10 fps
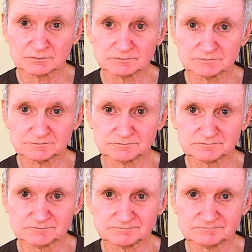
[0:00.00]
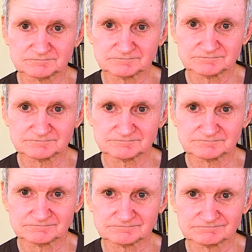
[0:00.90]

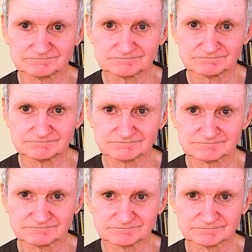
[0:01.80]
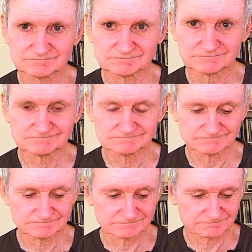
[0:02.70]

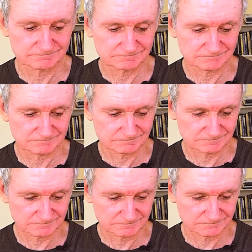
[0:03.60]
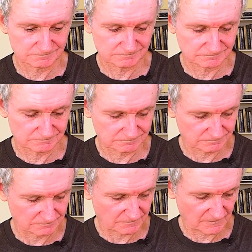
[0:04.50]

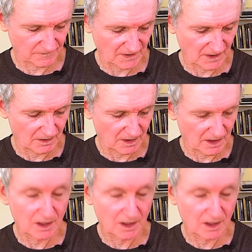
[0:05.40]
(no one is talking)